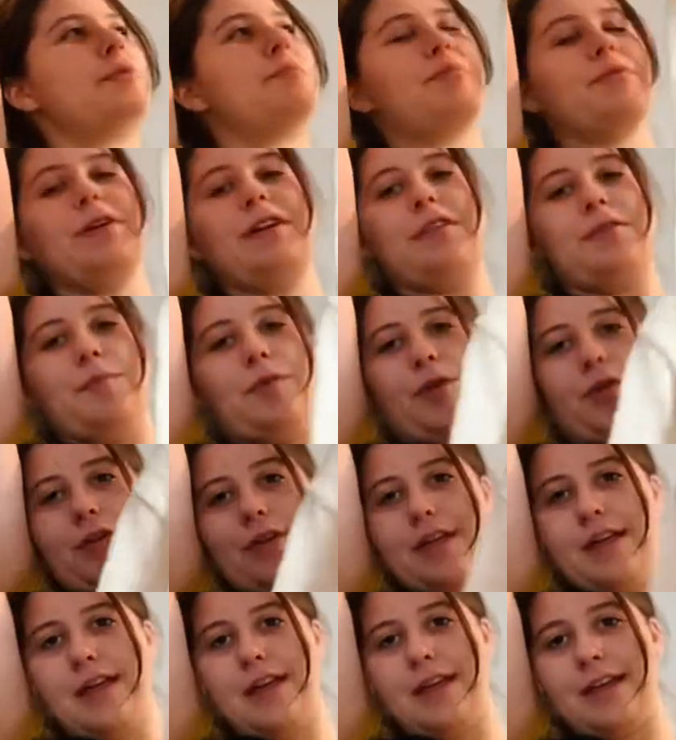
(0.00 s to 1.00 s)
breathable
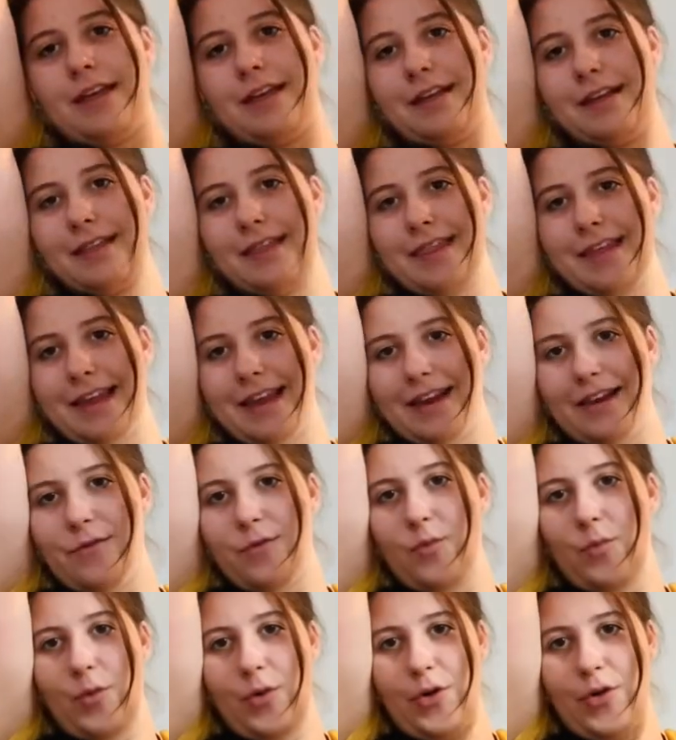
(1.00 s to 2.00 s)
than
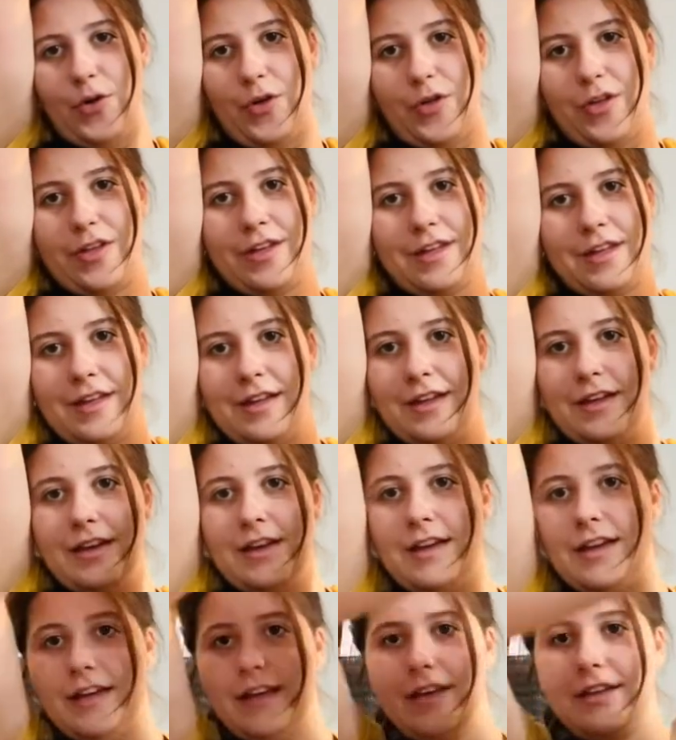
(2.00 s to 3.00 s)
wool.
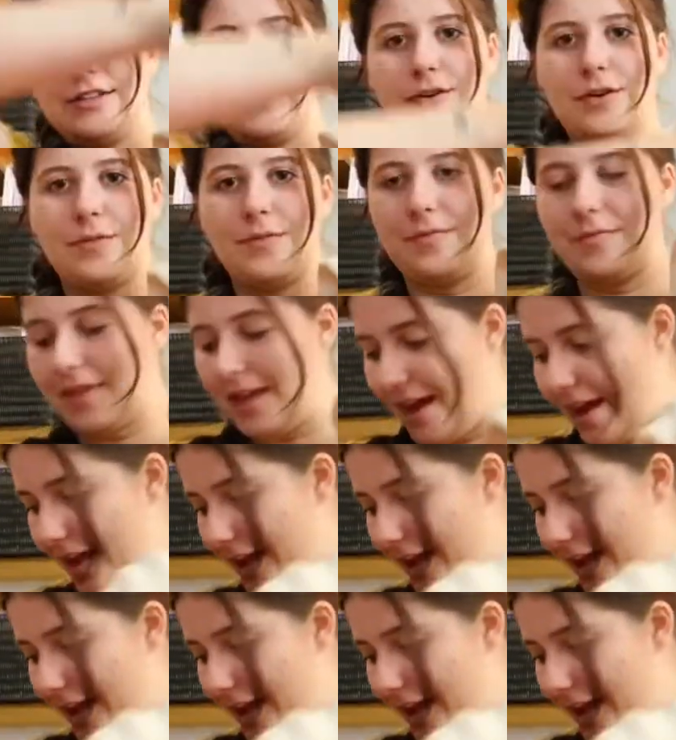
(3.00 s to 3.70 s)
So I